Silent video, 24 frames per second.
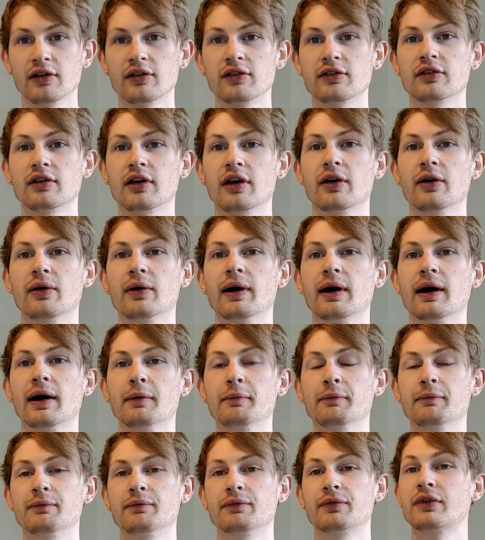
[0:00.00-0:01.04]
So
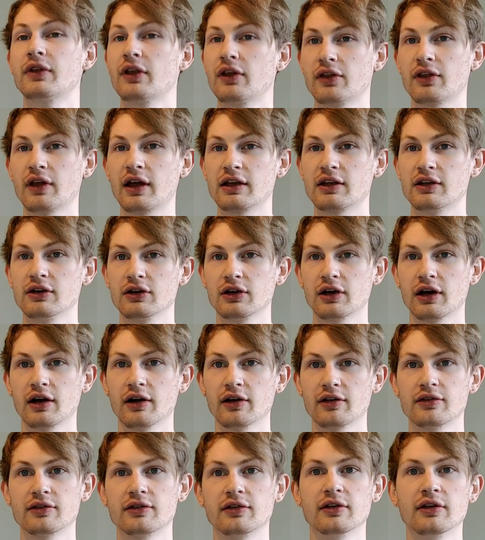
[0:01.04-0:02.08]
um, thank you
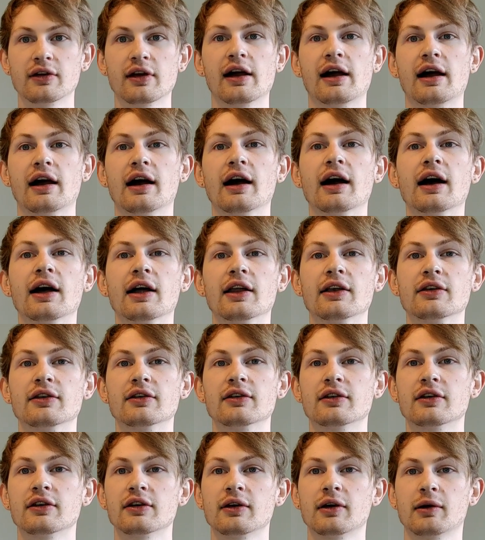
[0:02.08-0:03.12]
guys,
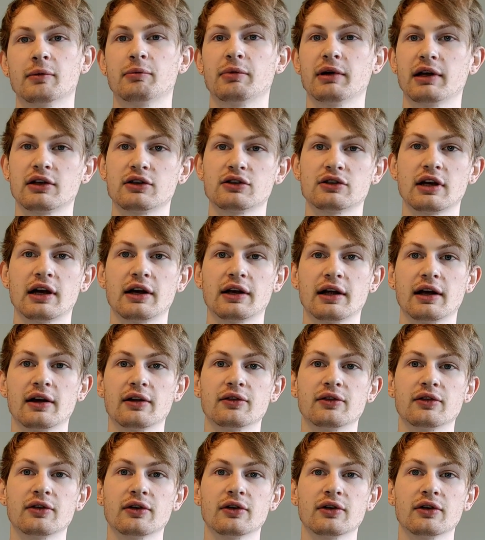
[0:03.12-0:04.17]
and big shout
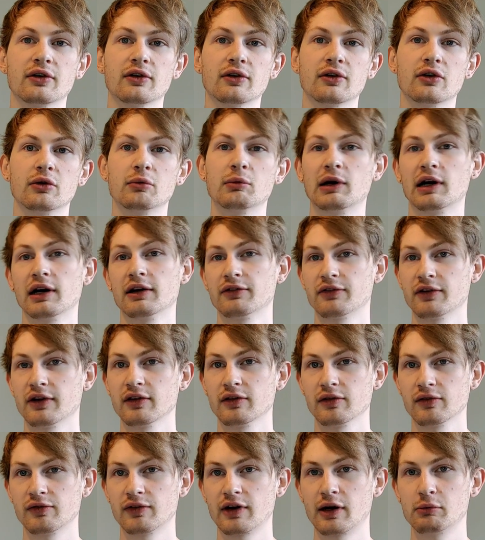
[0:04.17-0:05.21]
out to all my
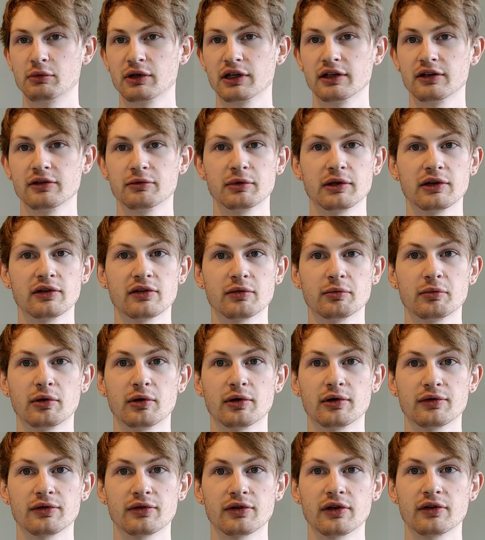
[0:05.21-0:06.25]
friends and family who've been
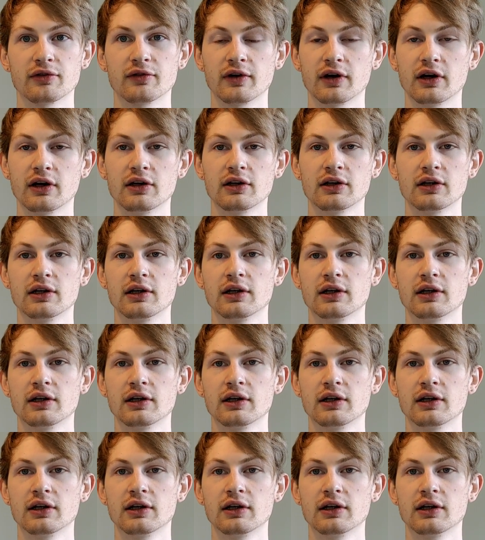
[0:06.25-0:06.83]
supportive so far.